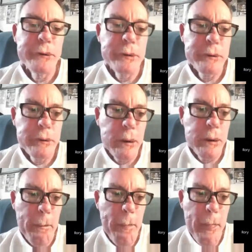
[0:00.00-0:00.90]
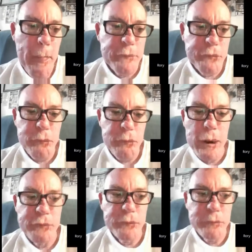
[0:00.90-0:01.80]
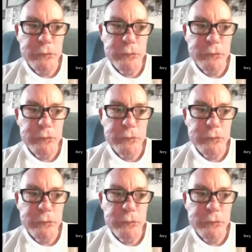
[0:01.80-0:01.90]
and I just lost